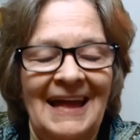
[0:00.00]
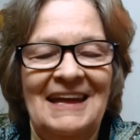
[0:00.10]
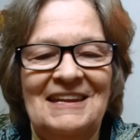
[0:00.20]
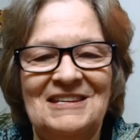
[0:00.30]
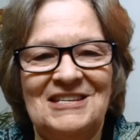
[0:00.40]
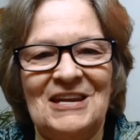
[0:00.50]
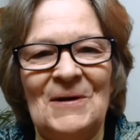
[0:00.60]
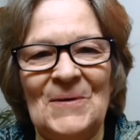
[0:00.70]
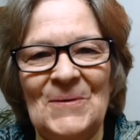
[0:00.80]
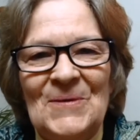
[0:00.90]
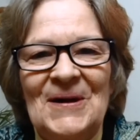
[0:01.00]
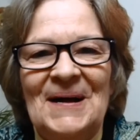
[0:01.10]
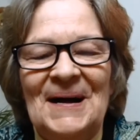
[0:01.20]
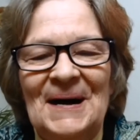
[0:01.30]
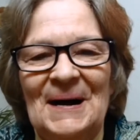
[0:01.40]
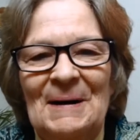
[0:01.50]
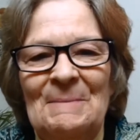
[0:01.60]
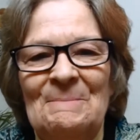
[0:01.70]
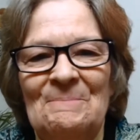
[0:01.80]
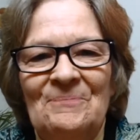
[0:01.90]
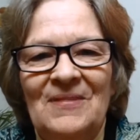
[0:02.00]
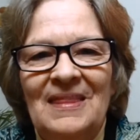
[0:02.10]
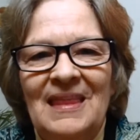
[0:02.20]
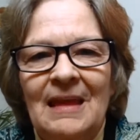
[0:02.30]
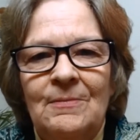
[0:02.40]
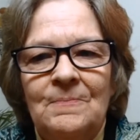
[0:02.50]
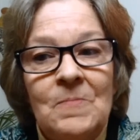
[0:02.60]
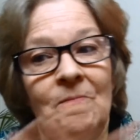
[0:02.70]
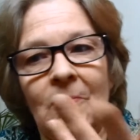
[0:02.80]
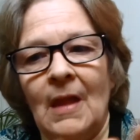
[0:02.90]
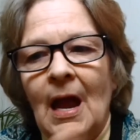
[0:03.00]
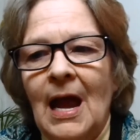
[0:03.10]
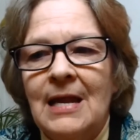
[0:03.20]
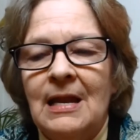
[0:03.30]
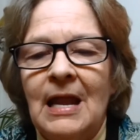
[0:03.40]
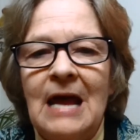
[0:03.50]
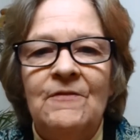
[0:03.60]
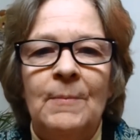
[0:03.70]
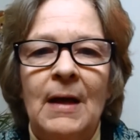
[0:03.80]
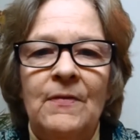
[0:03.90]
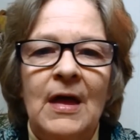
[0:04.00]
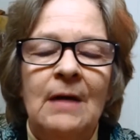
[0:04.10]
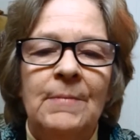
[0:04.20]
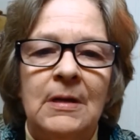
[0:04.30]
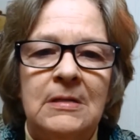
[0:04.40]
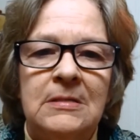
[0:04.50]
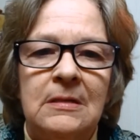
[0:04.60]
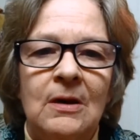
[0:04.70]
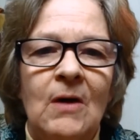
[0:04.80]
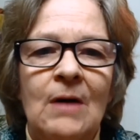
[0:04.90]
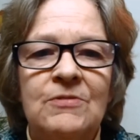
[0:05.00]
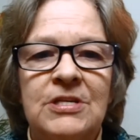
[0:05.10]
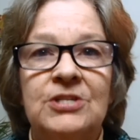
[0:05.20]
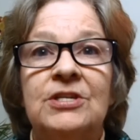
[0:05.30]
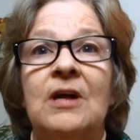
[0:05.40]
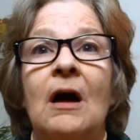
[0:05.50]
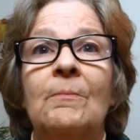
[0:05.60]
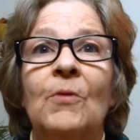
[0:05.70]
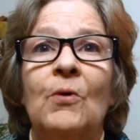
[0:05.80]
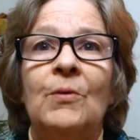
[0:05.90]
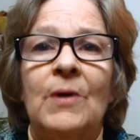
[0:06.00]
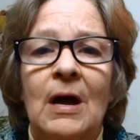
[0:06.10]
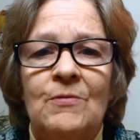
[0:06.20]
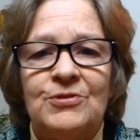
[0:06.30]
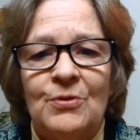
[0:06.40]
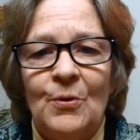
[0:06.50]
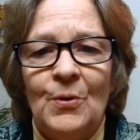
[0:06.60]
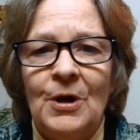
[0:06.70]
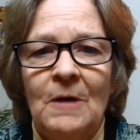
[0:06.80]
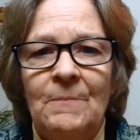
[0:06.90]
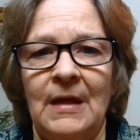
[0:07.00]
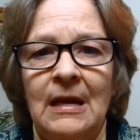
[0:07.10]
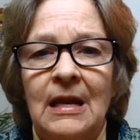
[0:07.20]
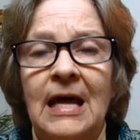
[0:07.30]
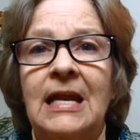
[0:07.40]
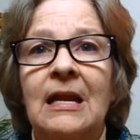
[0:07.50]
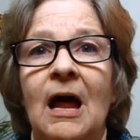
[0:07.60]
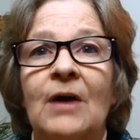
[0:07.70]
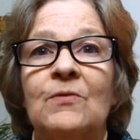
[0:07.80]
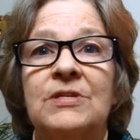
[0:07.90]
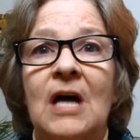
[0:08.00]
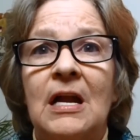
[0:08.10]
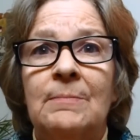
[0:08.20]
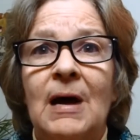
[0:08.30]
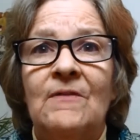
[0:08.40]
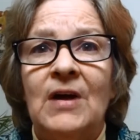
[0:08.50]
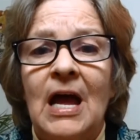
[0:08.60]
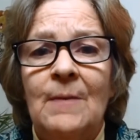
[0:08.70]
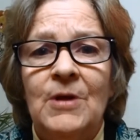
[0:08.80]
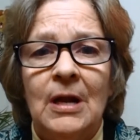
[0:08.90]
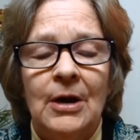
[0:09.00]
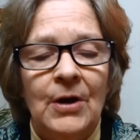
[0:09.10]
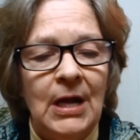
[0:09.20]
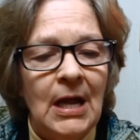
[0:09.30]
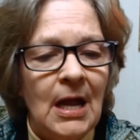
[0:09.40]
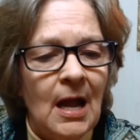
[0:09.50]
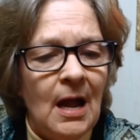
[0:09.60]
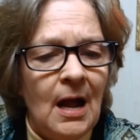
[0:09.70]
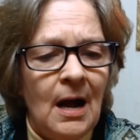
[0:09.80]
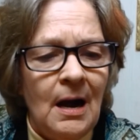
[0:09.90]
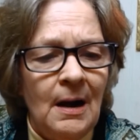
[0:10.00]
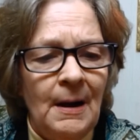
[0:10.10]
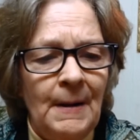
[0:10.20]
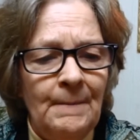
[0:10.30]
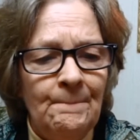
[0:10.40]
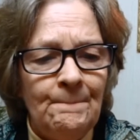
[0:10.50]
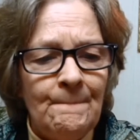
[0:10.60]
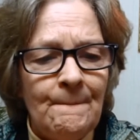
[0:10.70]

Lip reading: And so um, I had to laugh about that, because I was such a tomboy when I was growing up that ladylike was not in my vocabulary. Um,